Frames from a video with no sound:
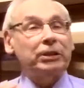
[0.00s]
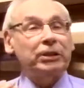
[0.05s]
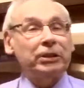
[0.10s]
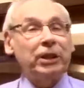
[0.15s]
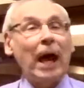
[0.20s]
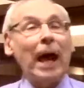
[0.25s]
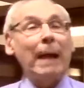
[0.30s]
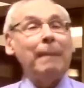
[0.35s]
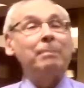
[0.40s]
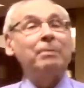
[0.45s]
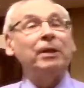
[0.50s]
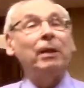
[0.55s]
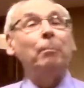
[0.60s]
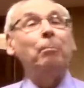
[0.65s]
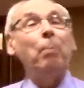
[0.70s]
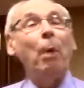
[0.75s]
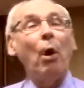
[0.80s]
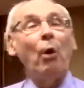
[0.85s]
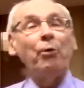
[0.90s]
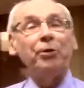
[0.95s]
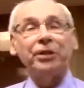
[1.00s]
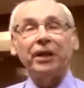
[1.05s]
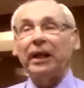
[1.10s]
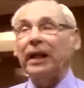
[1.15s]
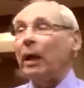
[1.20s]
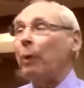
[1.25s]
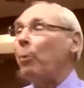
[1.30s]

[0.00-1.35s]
types of motion,